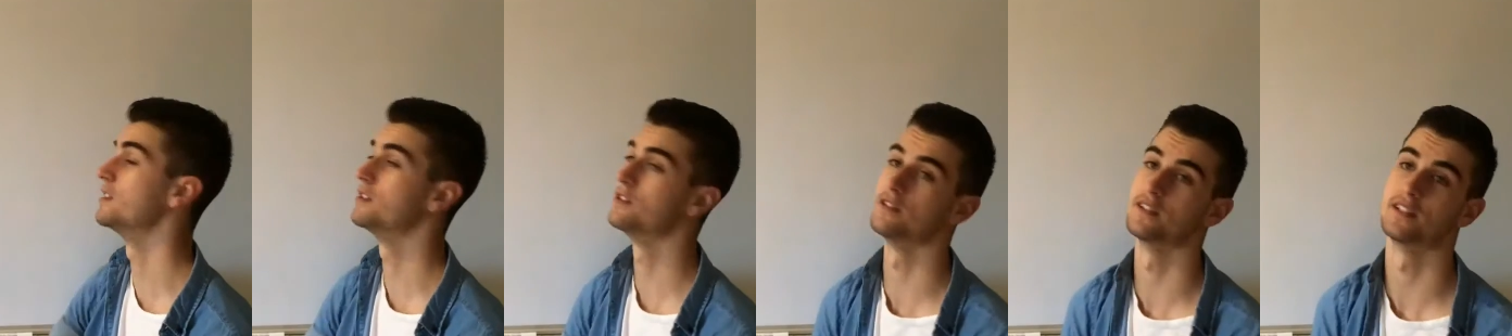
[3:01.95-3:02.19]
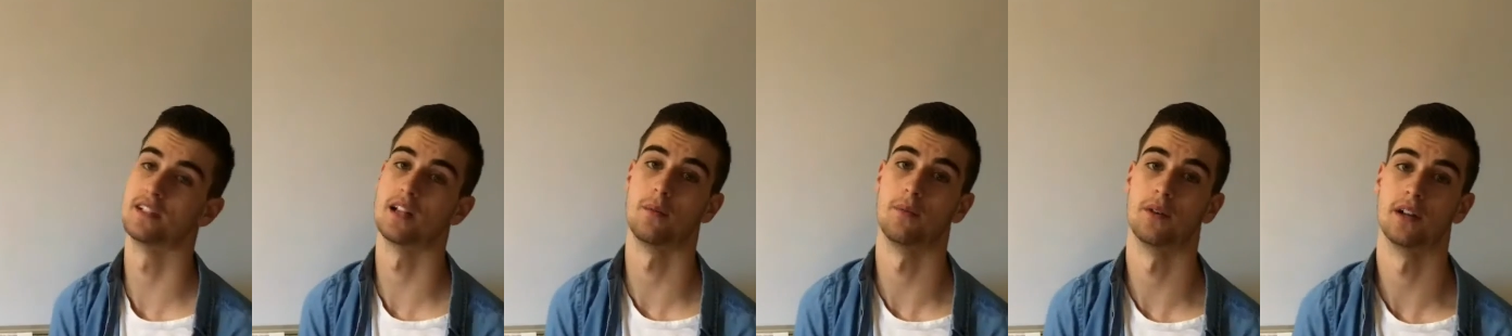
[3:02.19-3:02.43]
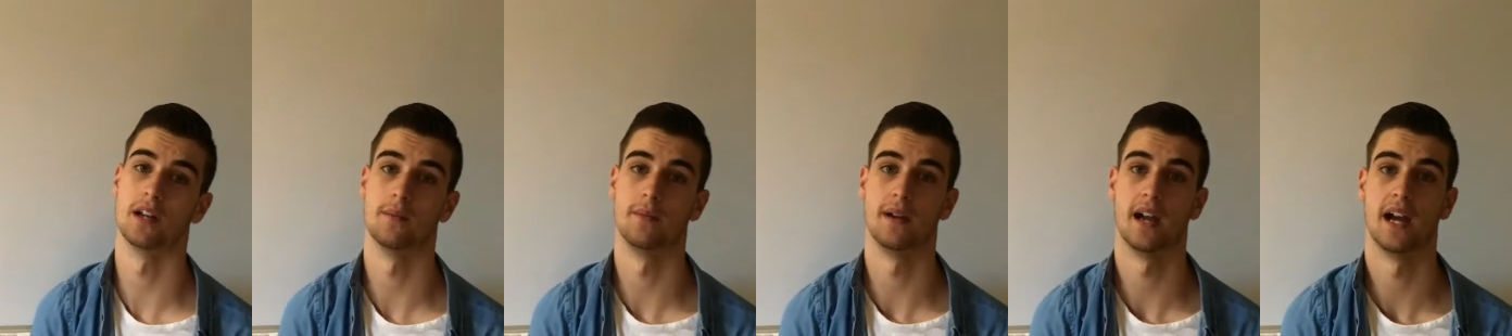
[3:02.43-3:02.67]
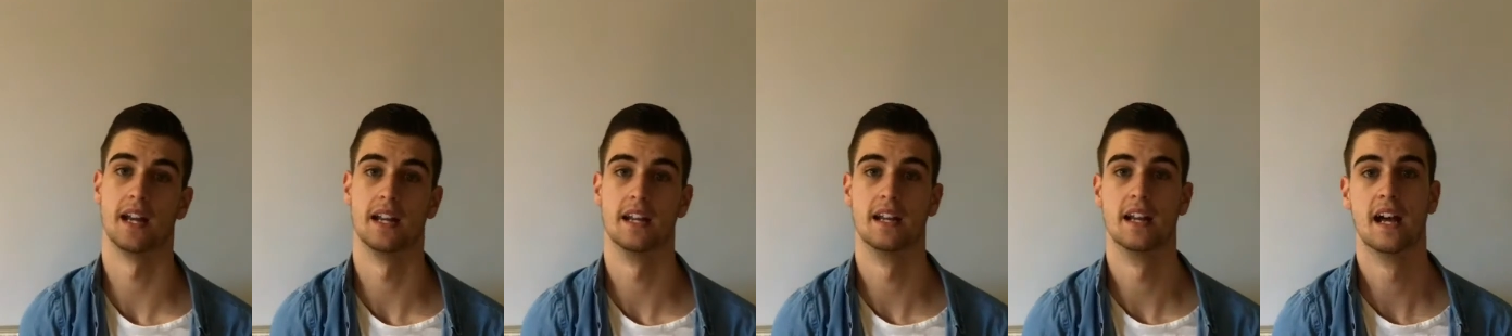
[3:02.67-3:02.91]
to someone
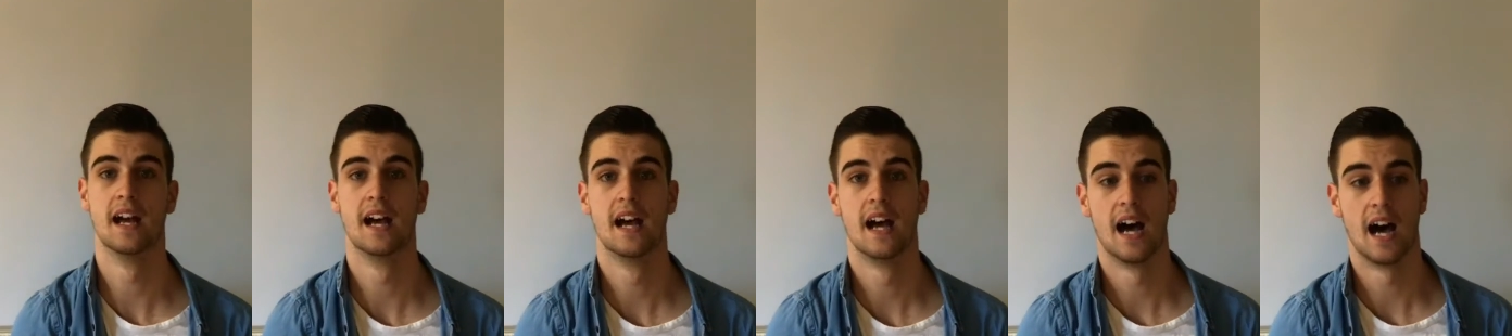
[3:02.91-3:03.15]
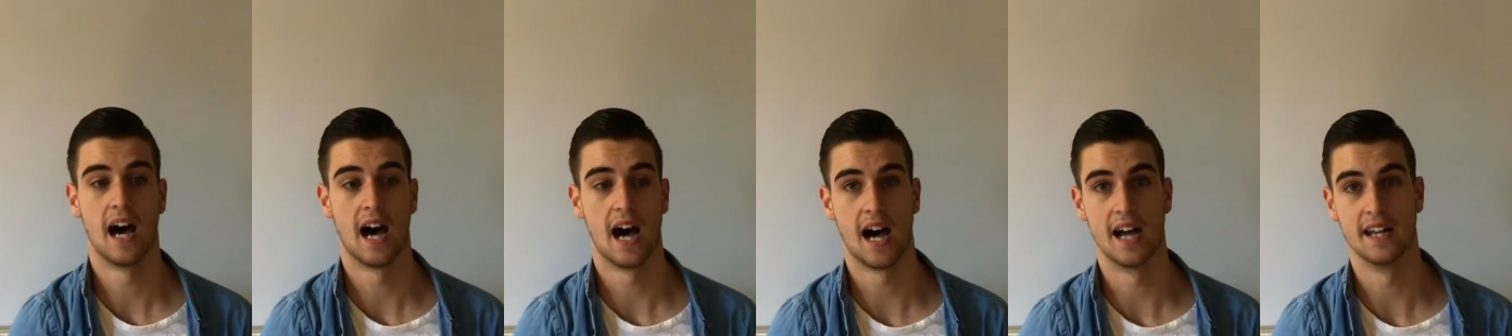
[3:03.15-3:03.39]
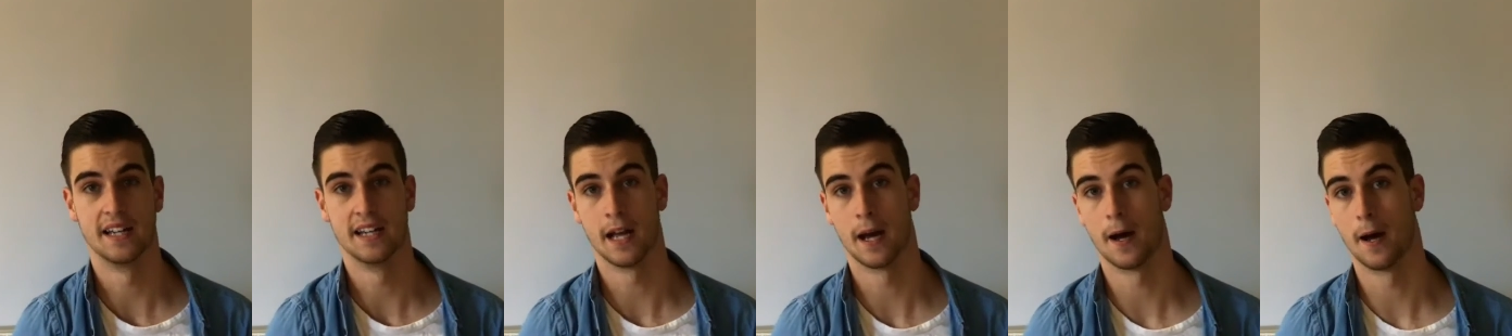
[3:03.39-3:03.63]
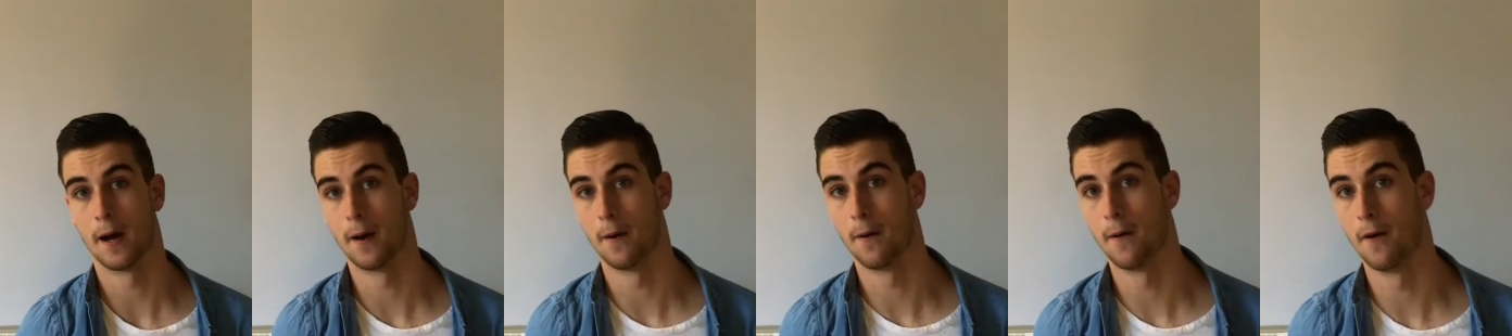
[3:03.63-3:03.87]
about it.
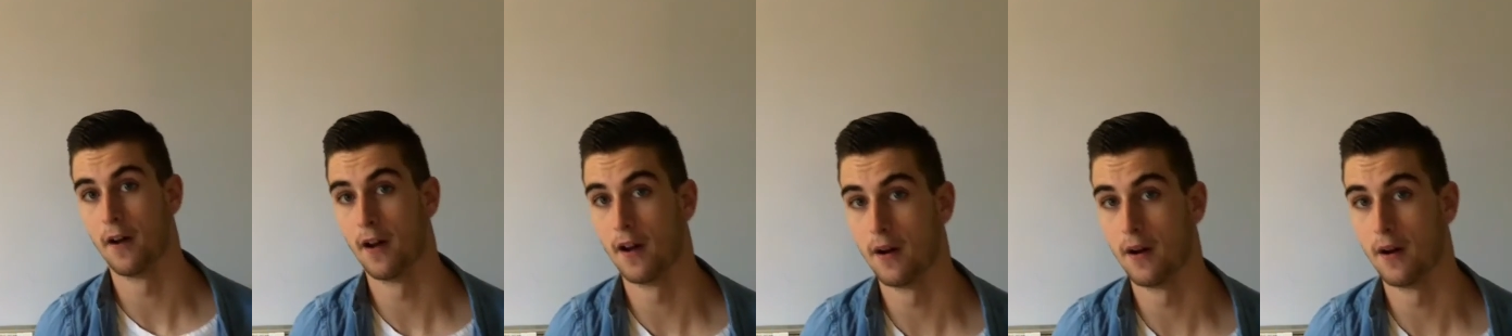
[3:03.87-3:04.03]
Now,